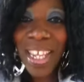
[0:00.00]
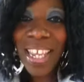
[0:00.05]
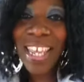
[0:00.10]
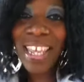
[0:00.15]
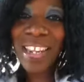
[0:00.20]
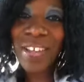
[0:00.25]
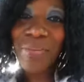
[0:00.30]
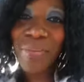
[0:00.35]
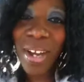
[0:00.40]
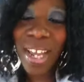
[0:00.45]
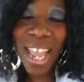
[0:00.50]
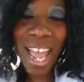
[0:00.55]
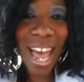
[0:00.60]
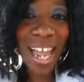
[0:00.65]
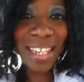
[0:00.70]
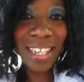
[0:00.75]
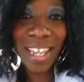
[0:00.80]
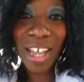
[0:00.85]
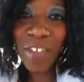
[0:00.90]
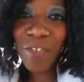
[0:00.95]
Anyway,
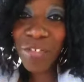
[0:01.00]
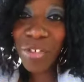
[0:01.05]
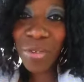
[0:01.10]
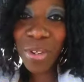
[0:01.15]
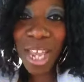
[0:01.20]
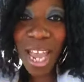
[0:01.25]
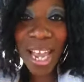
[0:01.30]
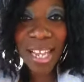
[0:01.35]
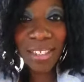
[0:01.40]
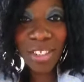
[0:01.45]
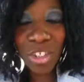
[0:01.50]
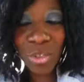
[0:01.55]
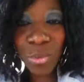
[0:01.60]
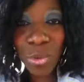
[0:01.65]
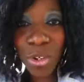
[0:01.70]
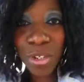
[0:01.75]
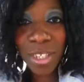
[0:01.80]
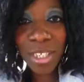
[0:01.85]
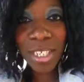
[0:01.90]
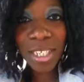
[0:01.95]
I love you guys. Just
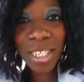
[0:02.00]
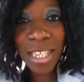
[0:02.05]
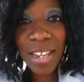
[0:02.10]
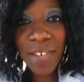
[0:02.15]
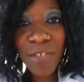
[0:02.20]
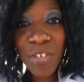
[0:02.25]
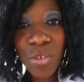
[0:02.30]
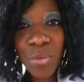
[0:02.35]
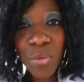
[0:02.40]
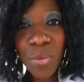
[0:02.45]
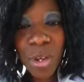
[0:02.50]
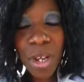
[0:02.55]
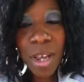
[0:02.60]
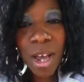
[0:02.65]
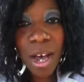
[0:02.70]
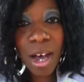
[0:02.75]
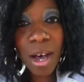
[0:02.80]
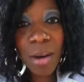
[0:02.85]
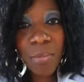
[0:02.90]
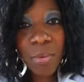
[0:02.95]
wanted to leave you
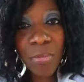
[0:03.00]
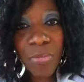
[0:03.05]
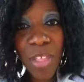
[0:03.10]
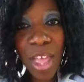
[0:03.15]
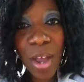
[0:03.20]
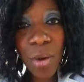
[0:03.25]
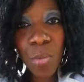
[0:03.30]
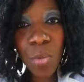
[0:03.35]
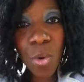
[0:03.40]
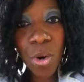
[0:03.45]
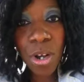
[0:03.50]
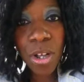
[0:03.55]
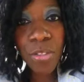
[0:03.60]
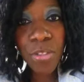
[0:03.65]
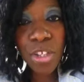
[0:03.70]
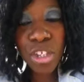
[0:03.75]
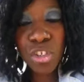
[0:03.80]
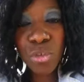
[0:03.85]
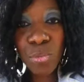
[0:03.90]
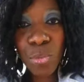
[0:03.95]
um, with that
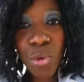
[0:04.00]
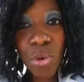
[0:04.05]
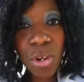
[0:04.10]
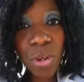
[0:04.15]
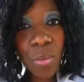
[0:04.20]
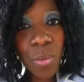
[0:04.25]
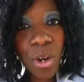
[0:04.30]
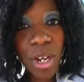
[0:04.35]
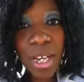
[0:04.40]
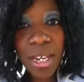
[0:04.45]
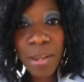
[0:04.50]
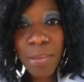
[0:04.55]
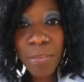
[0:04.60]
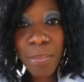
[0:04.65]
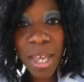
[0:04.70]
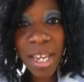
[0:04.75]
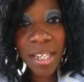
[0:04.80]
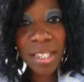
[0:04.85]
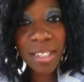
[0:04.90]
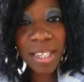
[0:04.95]
word this morning. We're going to
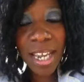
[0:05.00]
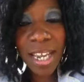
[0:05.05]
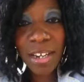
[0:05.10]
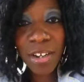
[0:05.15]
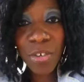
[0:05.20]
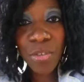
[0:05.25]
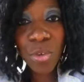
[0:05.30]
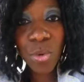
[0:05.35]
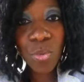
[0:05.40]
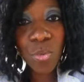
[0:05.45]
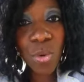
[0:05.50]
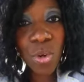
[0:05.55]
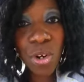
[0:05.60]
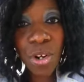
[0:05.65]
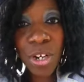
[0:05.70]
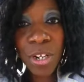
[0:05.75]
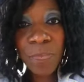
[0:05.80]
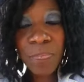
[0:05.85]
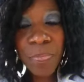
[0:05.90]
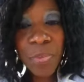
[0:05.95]
meditate on the
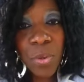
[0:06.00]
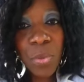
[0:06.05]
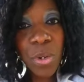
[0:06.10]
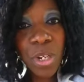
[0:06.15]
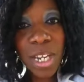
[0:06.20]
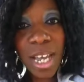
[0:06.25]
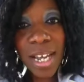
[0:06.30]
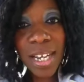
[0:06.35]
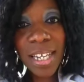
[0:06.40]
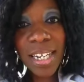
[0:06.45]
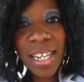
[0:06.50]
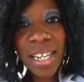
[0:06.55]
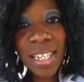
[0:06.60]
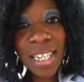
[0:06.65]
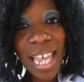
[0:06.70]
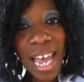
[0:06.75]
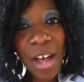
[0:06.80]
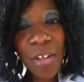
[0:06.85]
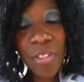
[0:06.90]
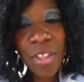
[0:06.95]
word. We're not going to
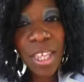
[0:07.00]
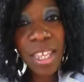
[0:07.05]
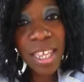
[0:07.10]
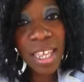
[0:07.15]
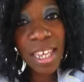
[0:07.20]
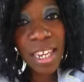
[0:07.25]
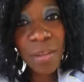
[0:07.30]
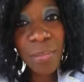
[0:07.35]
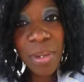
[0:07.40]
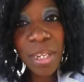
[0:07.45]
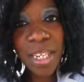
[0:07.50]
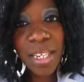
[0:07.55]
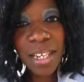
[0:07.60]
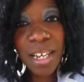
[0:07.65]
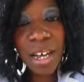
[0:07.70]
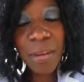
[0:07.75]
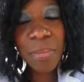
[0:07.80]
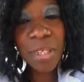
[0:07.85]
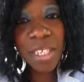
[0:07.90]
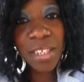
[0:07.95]
allow the enemy to
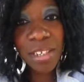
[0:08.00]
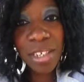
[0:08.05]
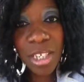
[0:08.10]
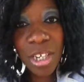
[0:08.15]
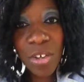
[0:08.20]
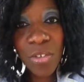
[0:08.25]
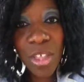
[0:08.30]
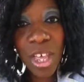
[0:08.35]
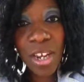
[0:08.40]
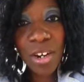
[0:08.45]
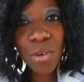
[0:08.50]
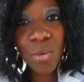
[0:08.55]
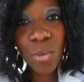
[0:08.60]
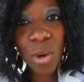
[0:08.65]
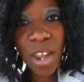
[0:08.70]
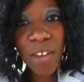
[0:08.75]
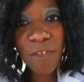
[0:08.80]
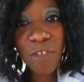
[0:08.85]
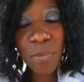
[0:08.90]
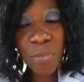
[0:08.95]
come and steal that
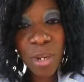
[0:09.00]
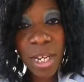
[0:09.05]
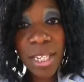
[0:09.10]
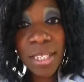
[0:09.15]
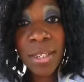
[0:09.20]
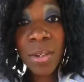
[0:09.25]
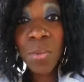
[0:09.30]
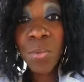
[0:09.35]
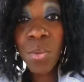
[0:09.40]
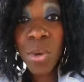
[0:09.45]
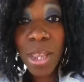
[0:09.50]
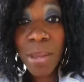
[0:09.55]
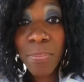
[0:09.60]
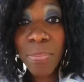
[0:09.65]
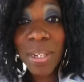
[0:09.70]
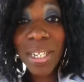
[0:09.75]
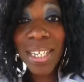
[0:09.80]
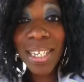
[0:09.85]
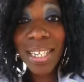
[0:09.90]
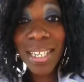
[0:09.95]
away from us. We
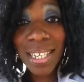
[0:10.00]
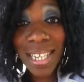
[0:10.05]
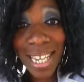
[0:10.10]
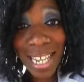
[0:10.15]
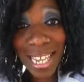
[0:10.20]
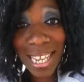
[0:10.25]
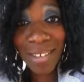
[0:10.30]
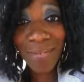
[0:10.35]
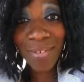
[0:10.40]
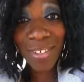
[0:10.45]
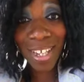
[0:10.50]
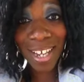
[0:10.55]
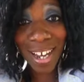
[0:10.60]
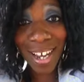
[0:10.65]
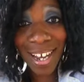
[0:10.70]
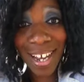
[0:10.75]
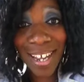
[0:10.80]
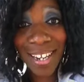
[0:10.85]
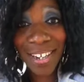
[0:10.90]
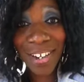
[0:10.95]
believe
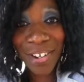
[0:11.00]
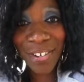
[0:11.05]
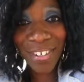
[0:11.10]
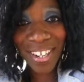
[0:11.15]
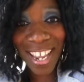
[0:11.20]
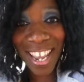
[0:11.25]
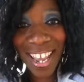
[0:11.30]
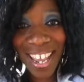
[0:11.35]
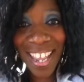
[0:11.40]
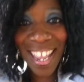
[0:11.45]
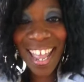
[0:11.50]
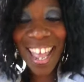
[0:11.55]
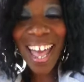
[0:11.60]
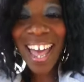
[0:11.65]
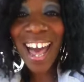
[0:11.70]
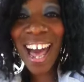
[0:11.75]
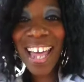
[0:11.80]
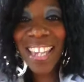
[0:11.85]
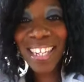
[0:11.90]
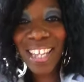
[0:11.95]
God. Okay.
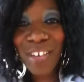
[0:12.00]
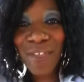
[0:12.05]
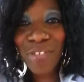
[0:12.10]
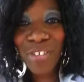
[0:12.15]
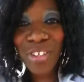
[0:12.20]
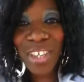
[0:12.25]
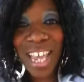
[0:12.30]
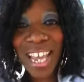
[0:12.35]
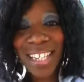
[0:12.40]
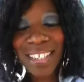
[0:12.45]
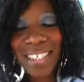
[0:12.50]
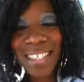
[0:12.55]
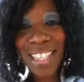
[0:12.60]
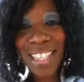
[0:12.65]
I love you guys.